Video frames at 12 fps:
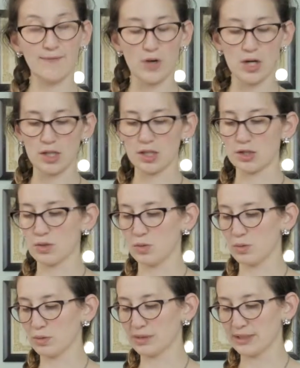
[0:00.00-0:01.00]
fondant
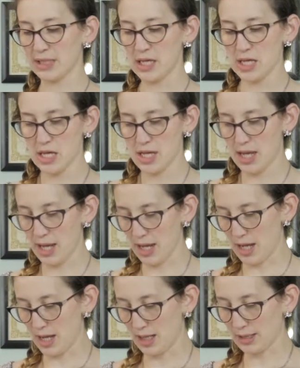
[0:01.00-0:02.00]
tools,
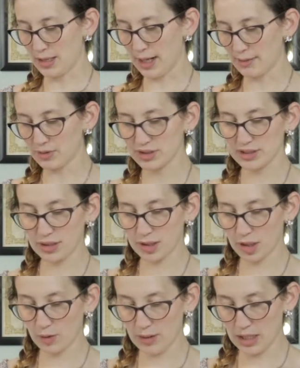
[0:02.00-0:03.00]
and I'm just gonna
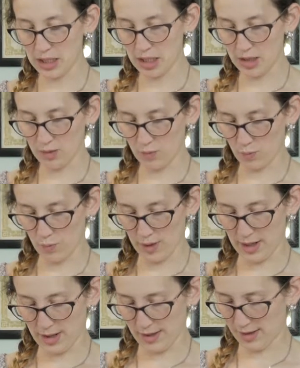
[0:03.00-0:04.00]
go in
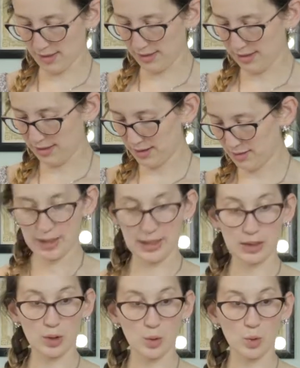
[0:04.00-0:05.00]
with a
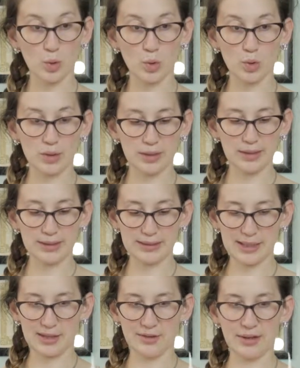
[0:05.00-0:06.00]
little,
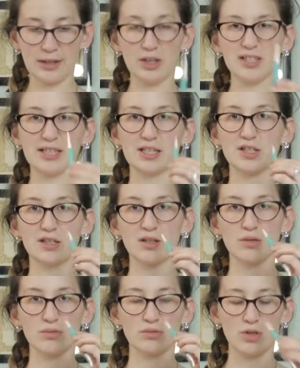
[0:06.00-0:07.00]
it looks like a
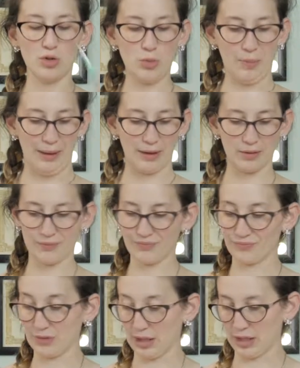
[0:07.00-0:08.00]
little toothpick
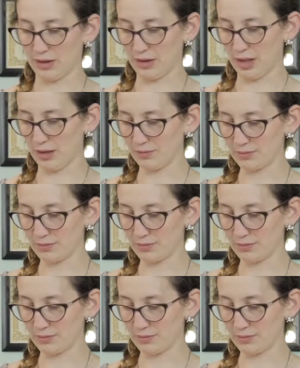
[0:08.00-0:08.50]
kind of thing.